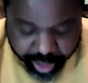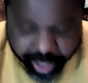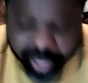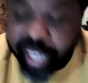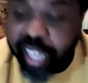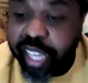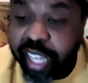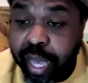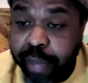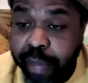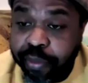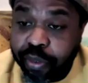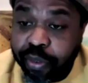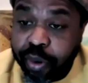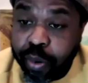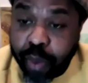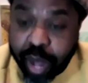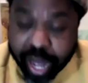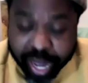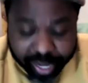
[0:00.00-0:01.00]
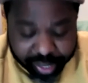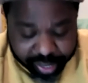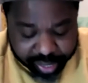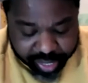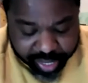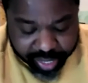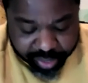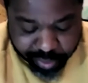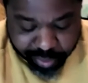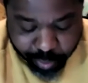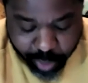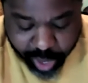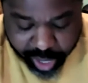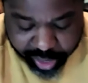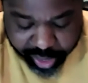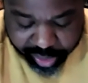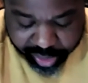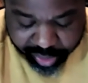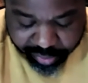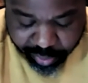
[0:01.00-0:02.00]
He kept rewinding and
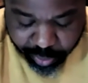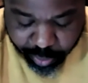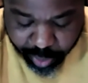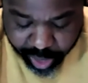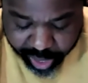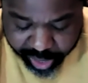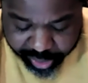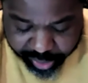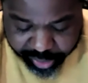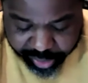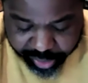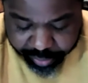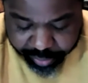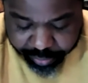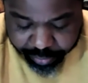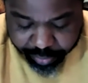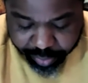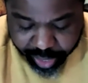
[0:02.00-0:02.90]
rewinding and rewinding